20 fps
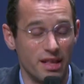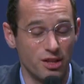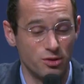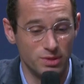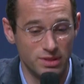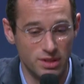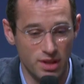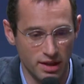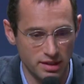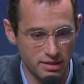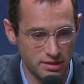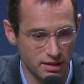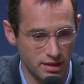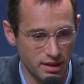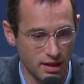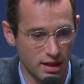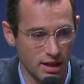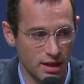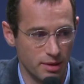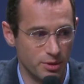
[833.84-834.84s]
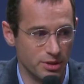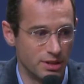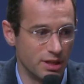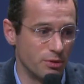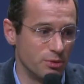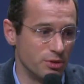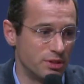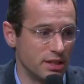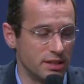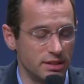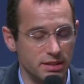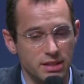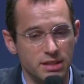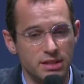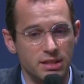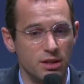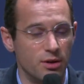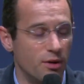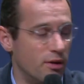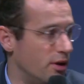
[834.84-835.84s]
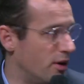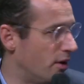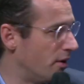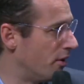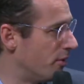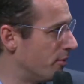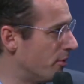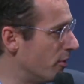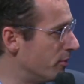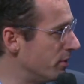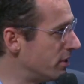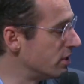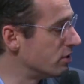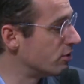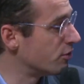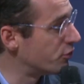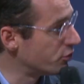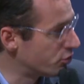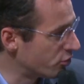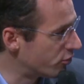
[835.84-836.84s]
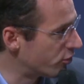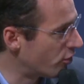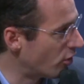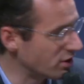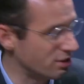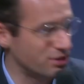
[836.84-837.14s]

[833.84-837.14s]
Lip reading: things with Dust. But I would say this is still a bit in the future for